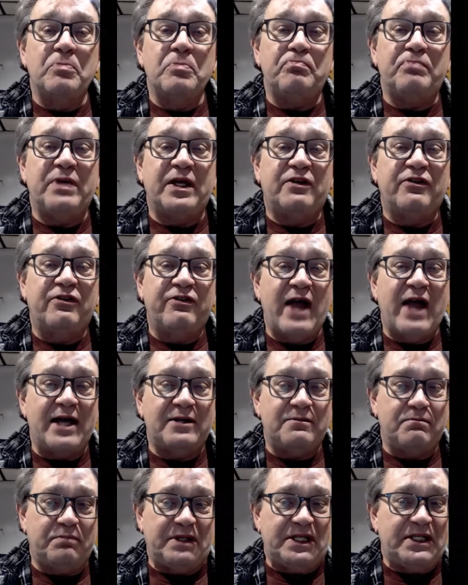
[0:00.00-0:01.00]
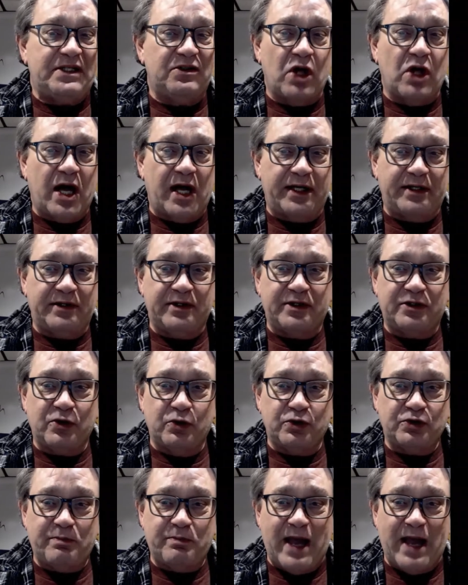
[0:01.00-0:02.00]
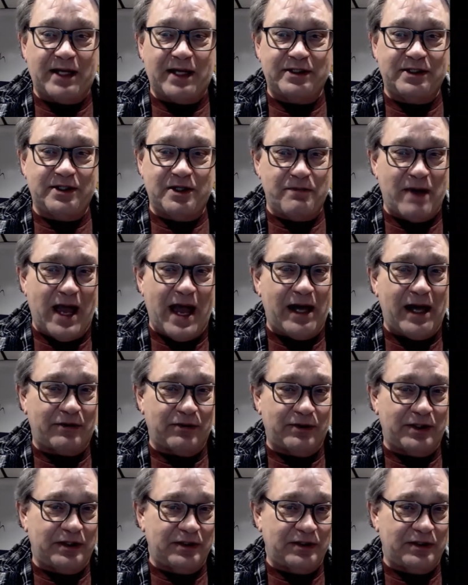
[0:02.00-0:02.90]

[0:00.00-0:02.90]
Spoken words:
big fat B line that goes back to the battery.